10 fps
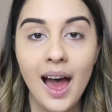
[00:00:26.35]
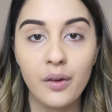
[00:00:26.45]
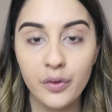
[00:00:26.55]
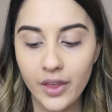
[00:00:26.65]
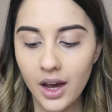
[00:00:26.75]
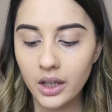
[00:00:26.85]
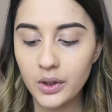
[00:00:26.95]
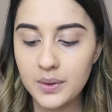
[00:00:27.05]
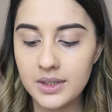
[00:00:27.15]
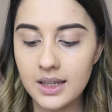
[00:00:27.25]
and for that I
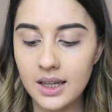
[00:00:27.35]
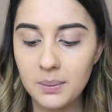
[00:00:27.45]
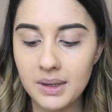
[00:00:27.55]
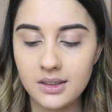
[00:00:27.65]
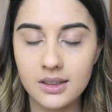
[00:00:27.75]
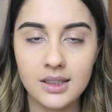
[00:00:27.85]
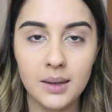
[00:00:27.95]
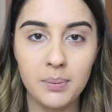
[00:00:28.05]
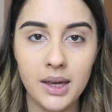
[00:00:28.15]
use the Illamasqua Skin